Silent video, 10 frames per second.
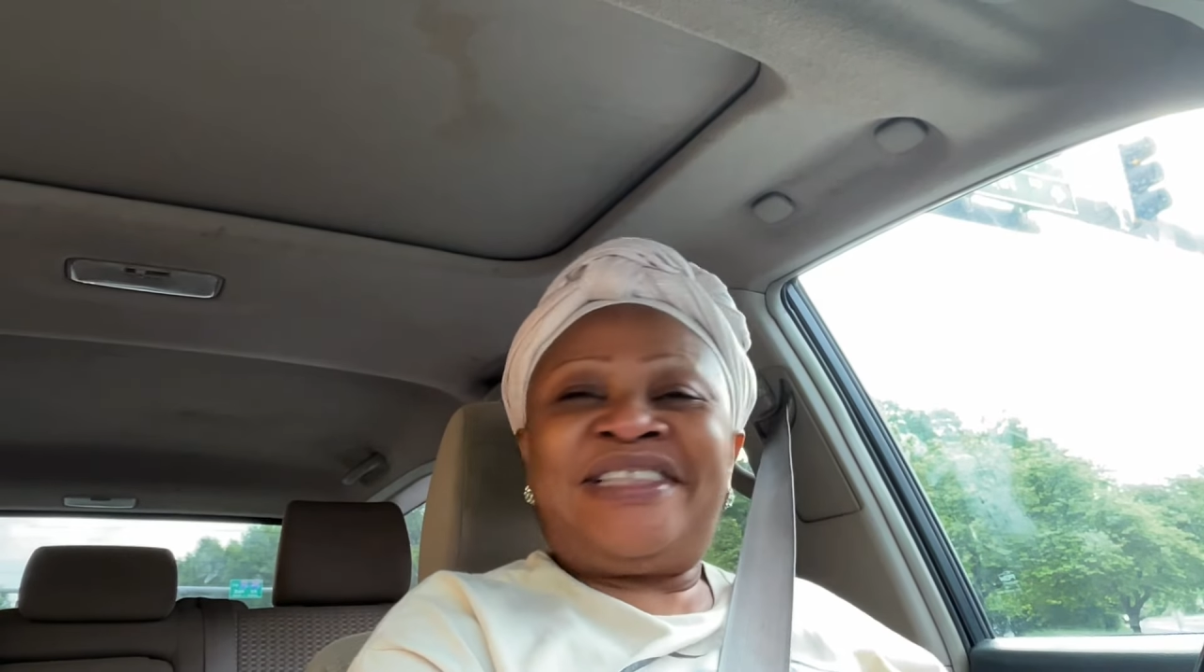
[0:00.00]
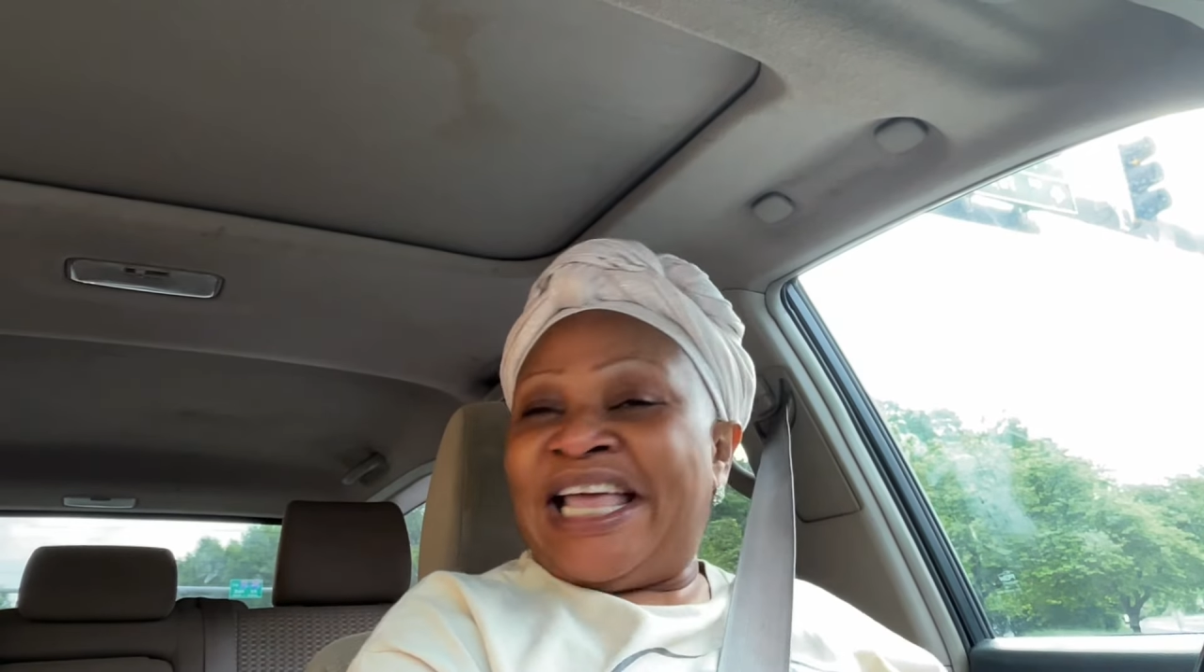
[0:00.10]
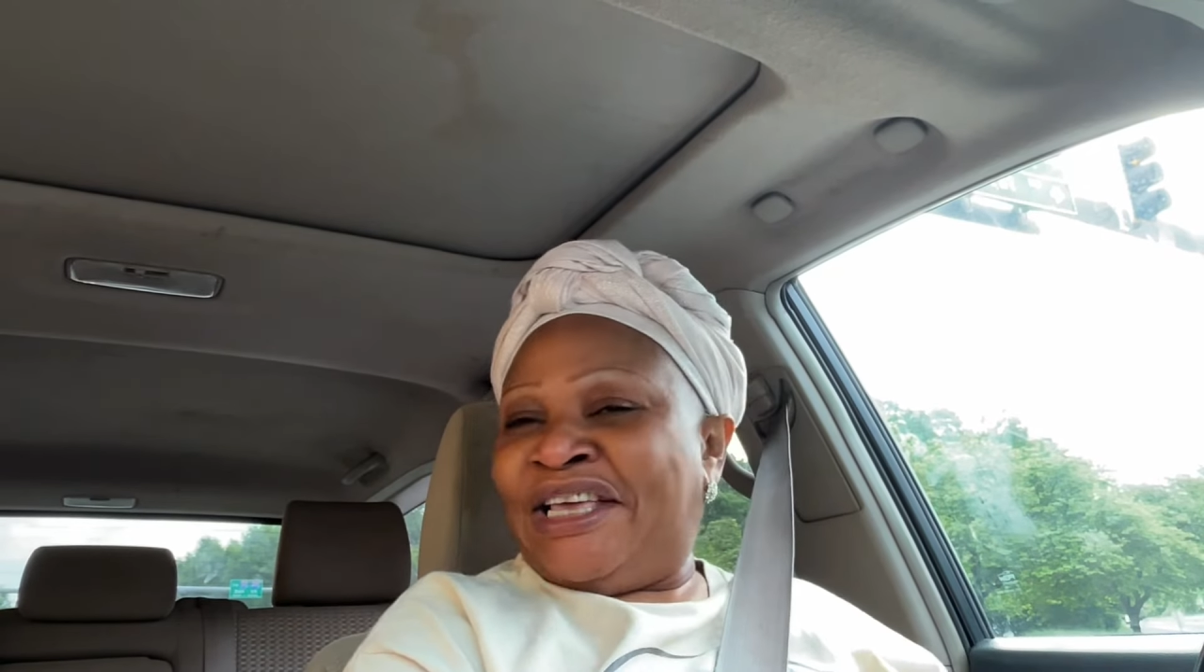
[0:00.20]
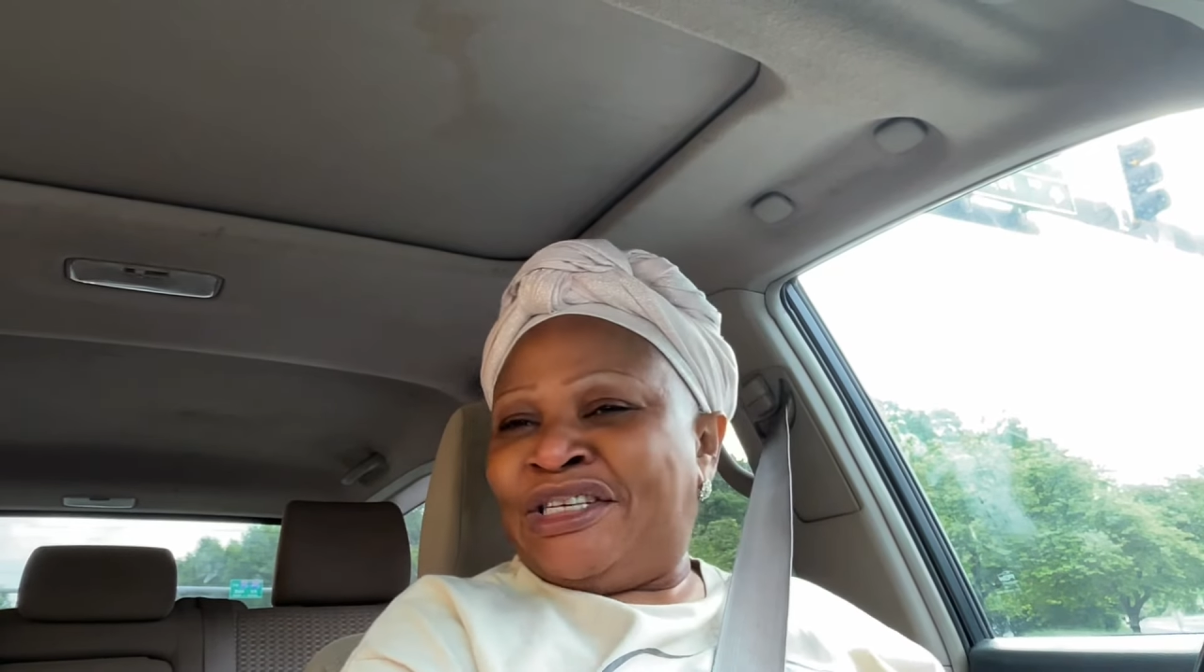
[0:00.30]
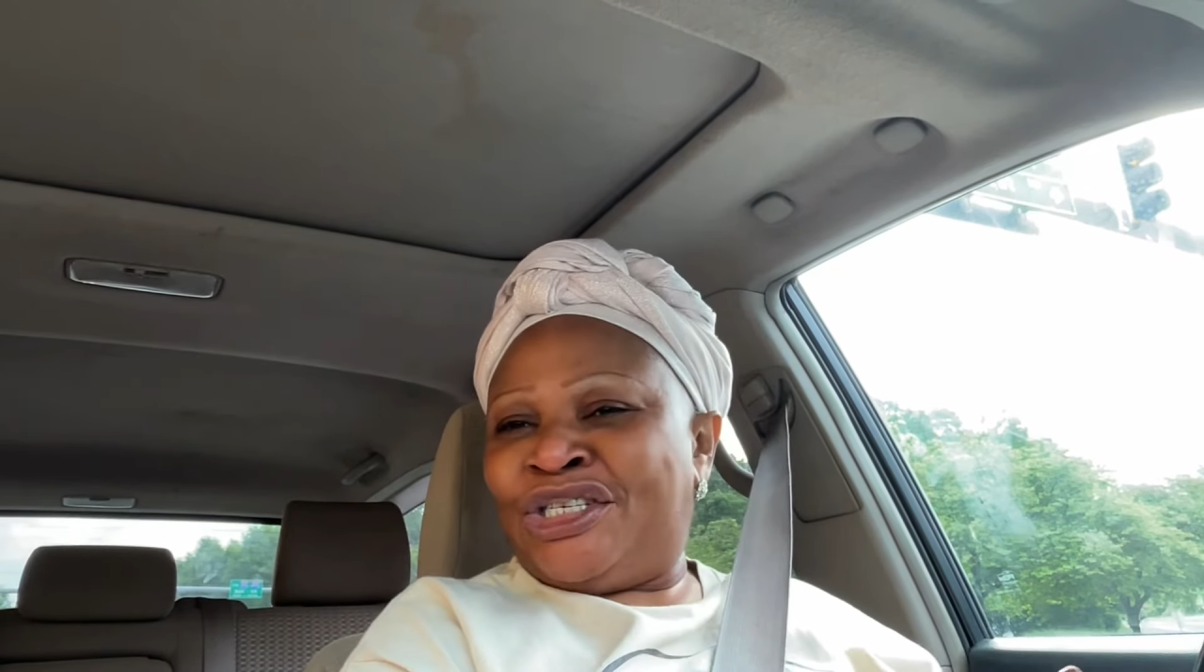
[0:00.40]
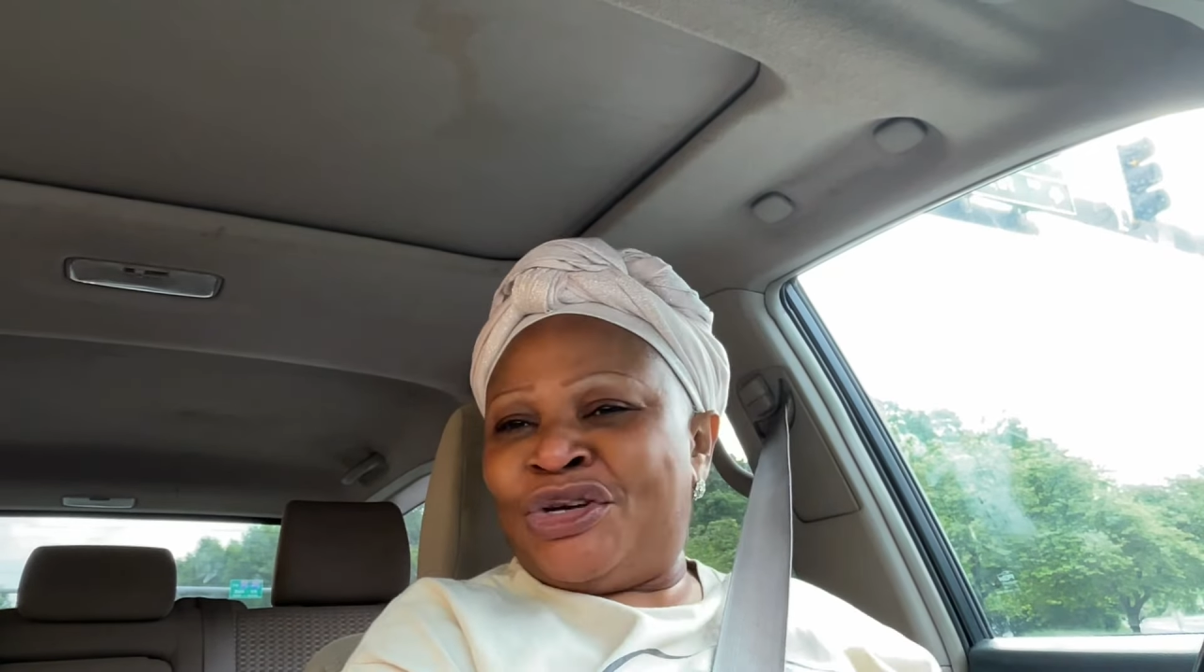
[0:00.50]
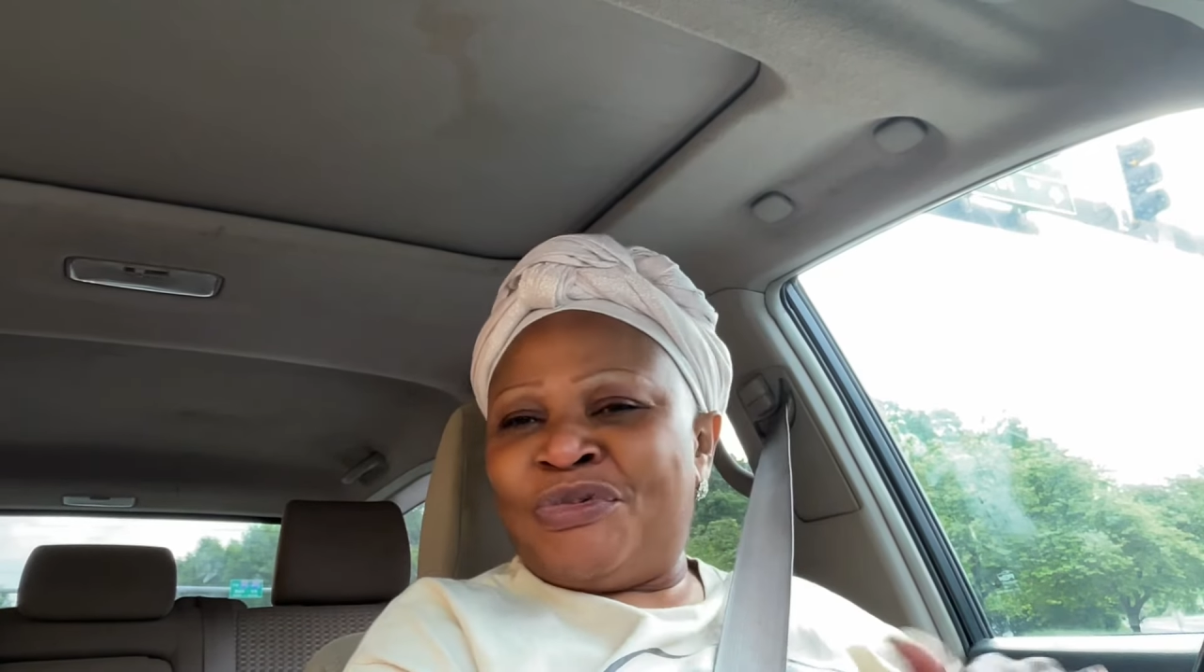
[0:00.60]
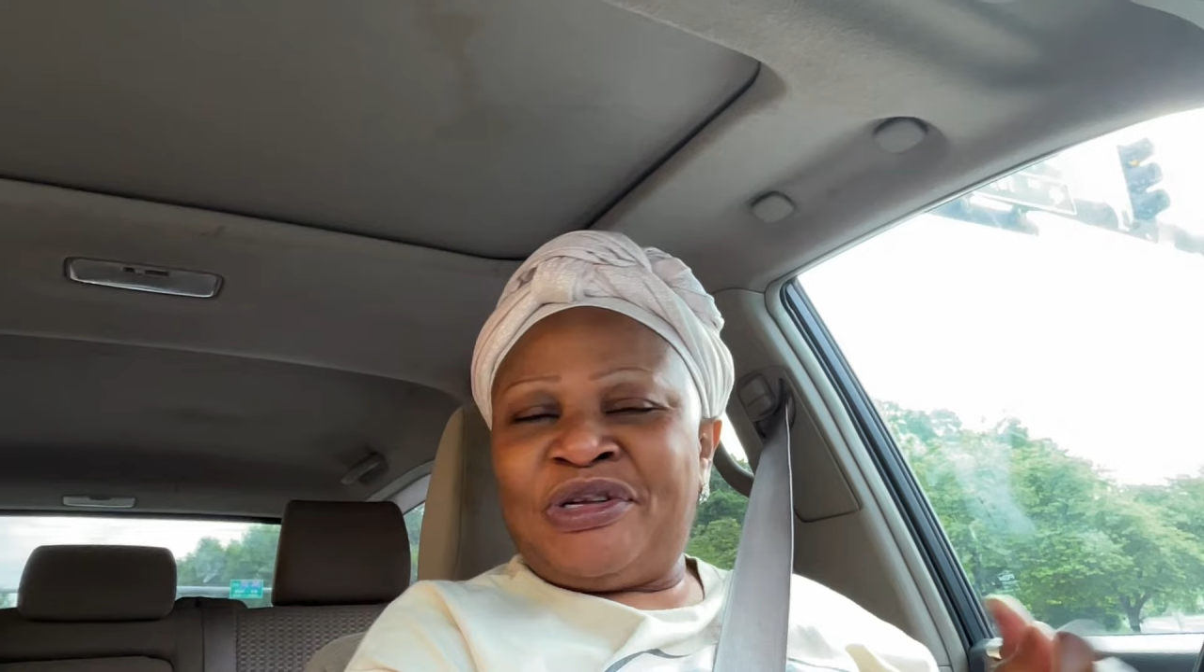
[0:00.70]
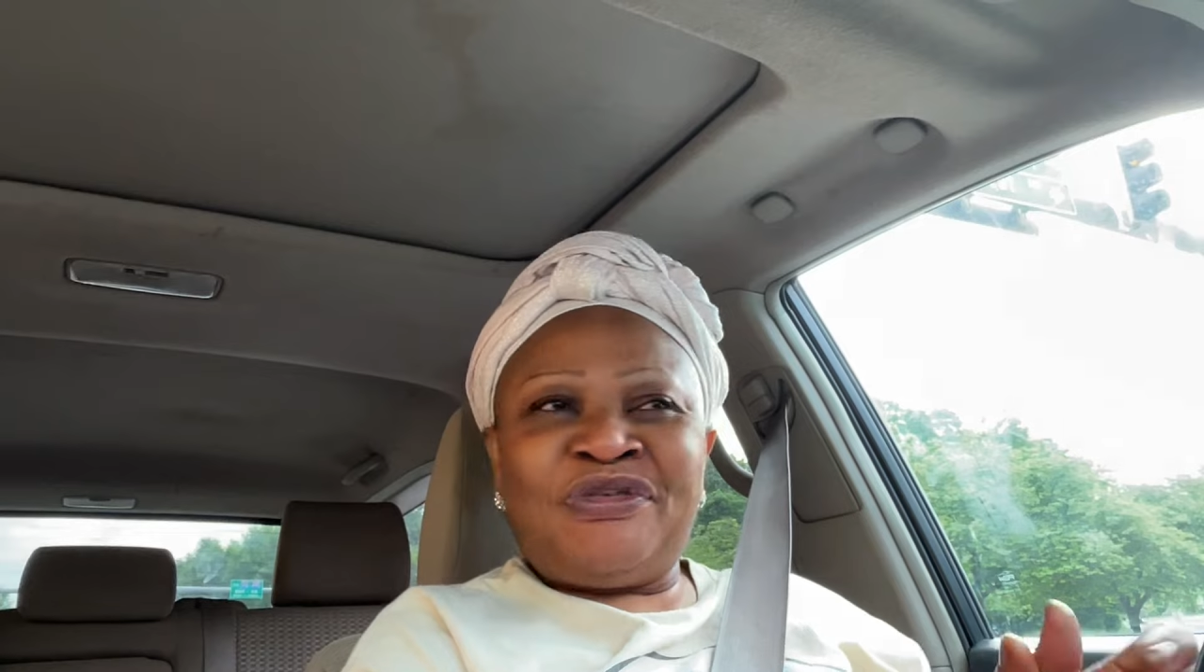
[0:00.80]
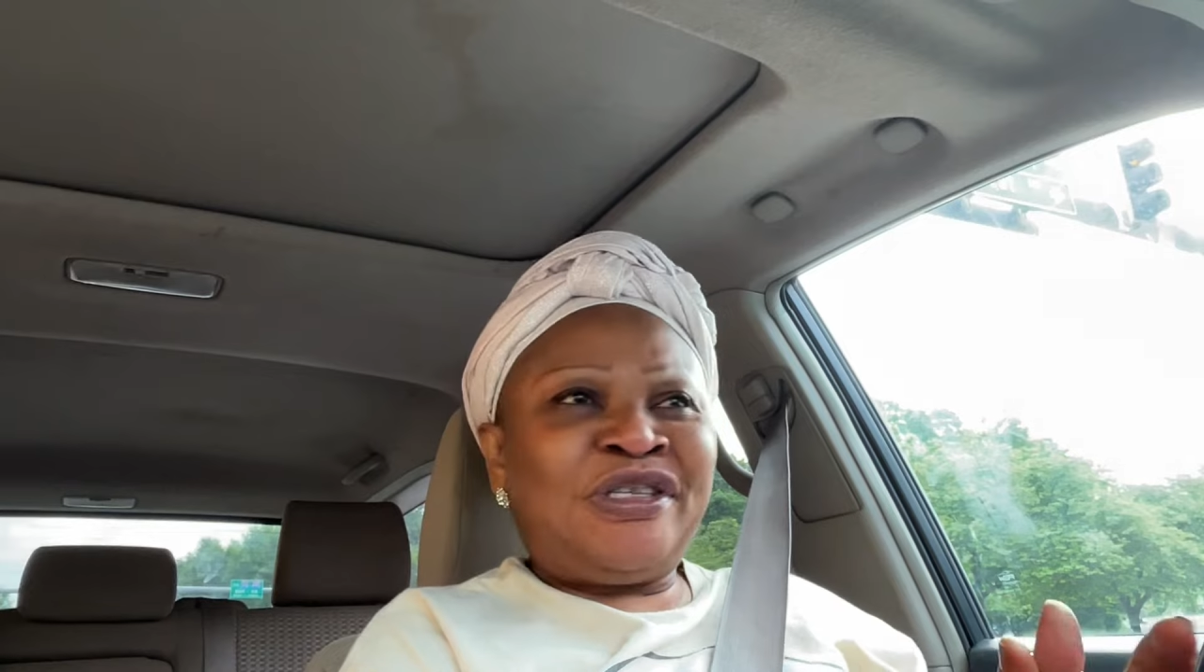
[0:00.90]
thank you so much